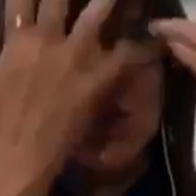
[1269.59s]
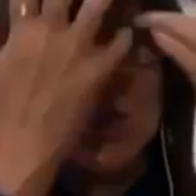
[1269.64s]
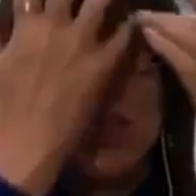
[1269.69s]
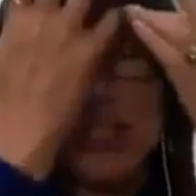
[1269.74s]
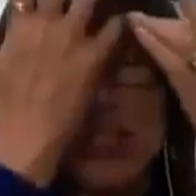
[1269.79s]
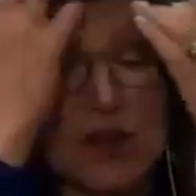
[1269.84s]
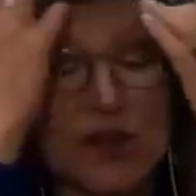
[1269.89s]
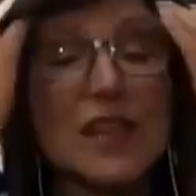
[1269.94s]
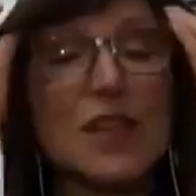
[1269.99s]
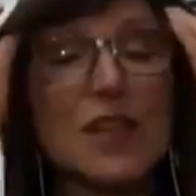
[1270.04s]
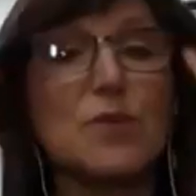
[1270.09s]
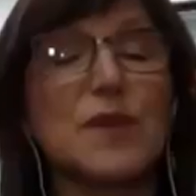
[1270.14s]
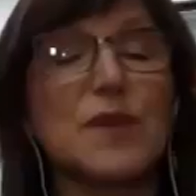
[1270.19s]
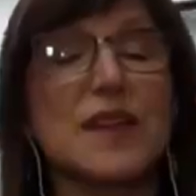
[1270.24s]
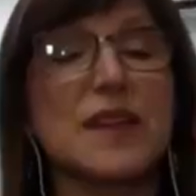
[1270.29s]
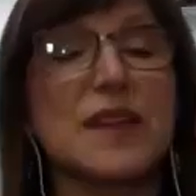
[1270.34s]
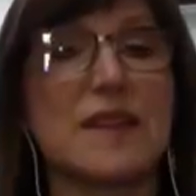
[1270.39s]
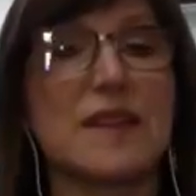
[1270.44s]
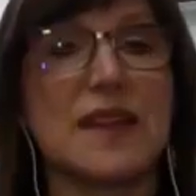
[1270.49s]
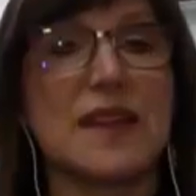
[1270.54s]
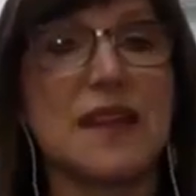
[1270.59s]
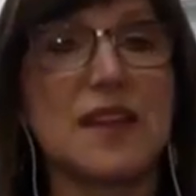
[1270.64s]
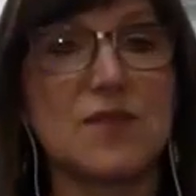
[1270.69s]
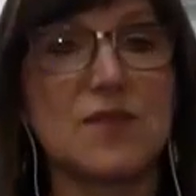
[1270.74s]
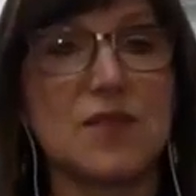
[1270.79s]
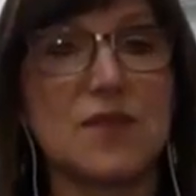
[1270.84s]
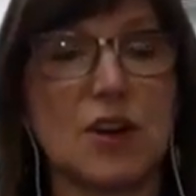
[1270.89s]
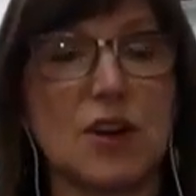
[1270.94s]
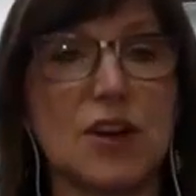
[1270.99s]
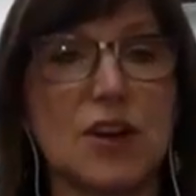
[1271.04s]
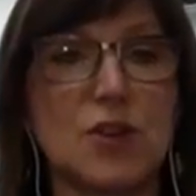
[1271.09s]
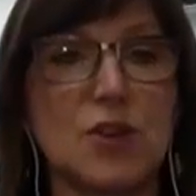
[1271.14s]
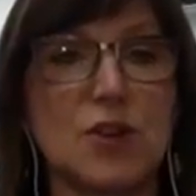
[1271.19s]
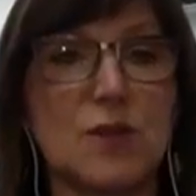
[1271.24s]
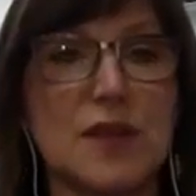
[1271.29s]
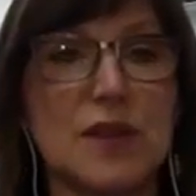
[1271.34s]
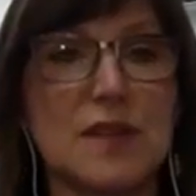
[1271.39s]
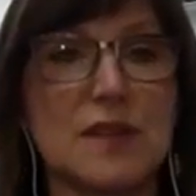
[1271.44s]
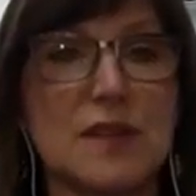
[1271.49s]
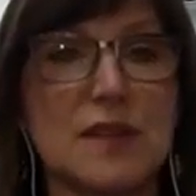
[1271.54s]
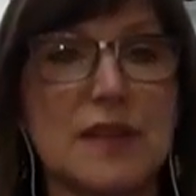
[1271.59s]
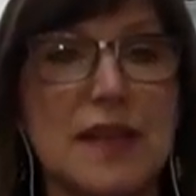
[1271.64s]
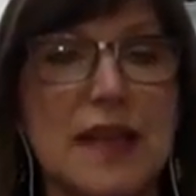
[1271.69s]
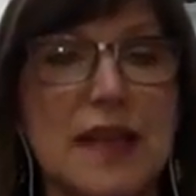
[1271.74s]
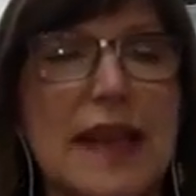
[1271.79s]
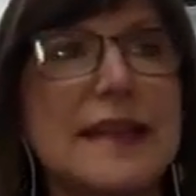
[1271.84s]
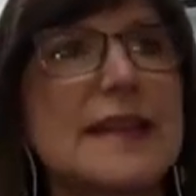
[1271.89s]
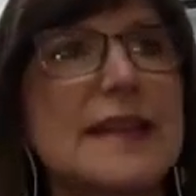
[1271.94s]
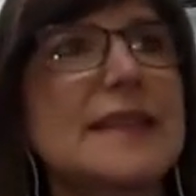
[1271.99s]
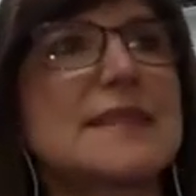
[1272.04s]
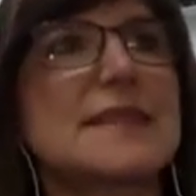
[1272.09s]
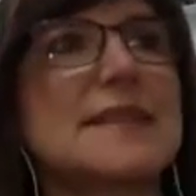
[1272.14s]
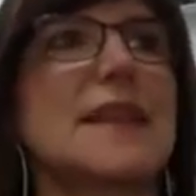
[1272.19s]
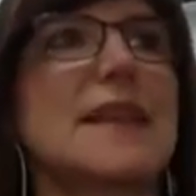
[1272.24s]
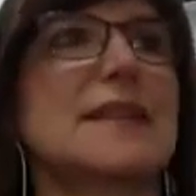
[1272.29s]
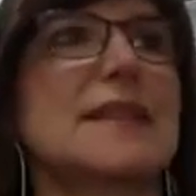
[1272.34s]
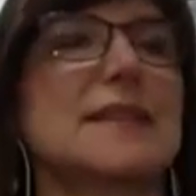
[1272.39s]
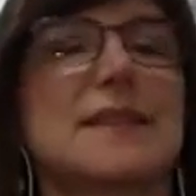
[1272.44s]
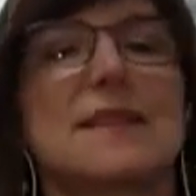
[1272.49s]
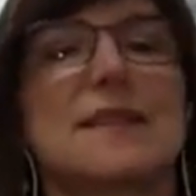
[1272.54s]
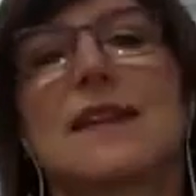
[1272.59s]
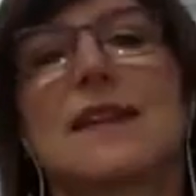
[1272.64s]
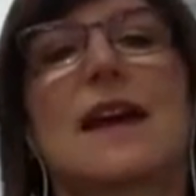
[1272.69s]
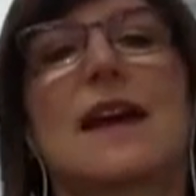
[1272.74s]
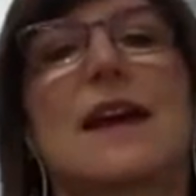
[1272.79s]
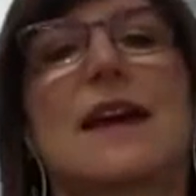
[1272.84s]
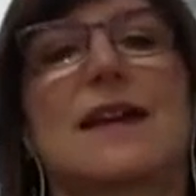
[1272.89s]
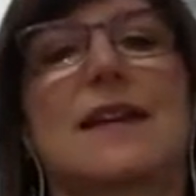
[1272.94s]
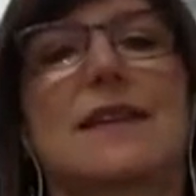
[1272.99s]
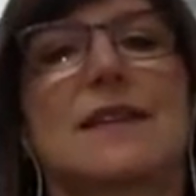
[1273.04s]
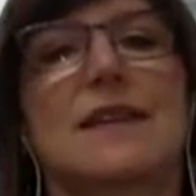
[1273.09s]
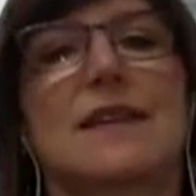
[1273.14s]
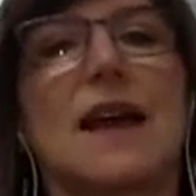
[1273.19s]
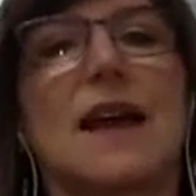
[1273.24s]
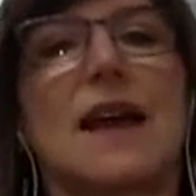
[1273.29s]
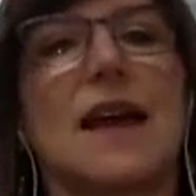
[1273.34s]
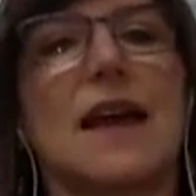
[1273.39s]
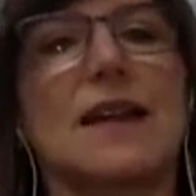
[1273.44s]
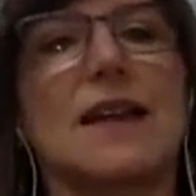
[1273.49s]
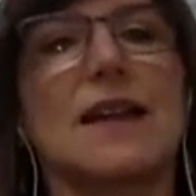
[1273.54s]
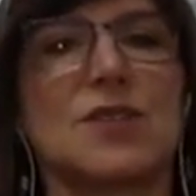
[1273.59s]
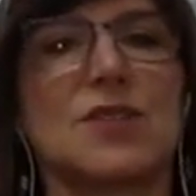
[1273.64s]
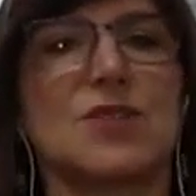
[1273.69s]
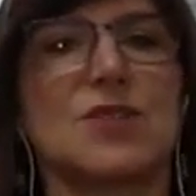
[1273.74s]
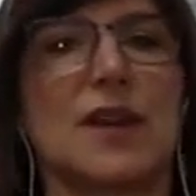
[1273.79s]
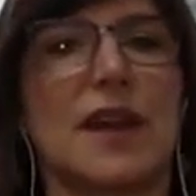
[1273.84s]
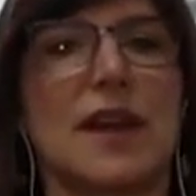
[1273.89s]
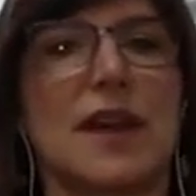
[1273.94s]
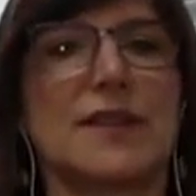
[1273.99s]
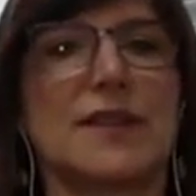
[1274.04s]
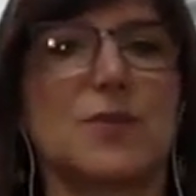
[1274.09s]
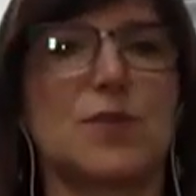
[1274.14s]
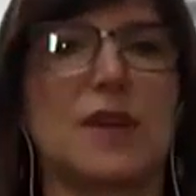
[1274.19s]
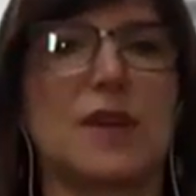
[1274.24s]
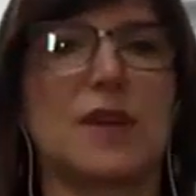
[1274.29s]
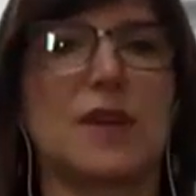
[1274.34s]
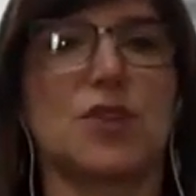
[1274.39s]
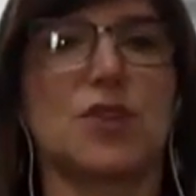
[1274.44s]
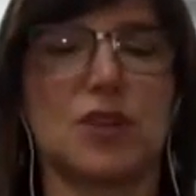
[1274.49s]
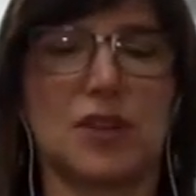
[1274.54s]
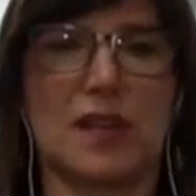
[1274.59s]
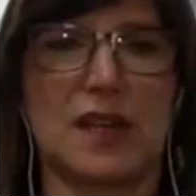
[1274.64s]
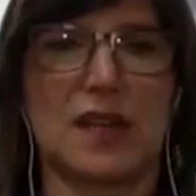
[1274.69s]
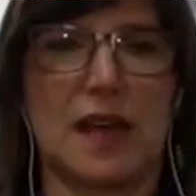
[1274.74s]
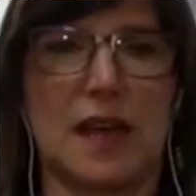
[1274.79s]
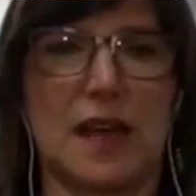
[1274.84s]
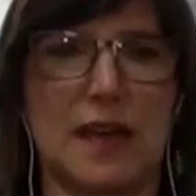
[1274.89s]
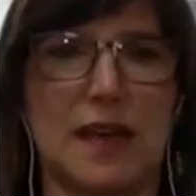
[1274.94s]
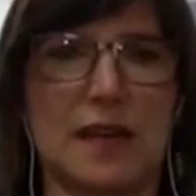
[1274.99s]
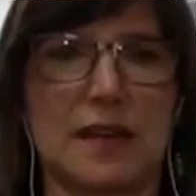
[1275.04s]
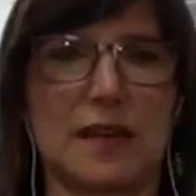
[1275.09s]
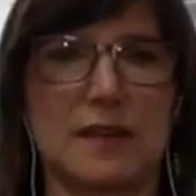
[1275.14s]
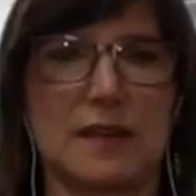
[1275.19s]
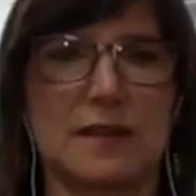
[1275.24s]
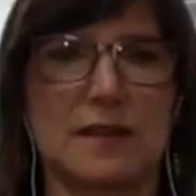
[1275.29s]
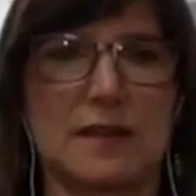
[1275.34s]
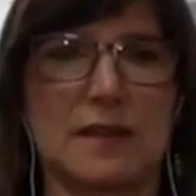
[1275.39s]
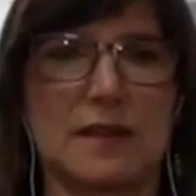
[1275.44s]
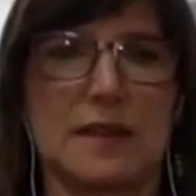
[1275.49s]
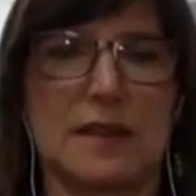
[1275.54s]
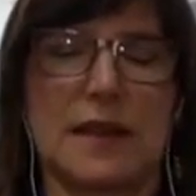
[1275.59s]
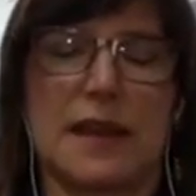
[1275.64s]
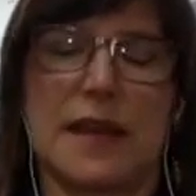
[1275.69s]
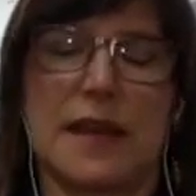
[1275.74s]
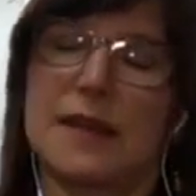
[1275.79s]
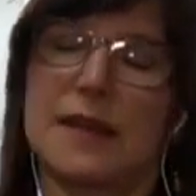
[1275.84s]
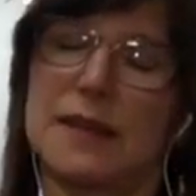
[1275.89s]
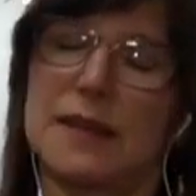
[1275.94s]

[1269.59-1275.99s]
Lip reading: So it can be in the heat of an argument. And let's say it's the guy. The guy is trying to be the good guy. And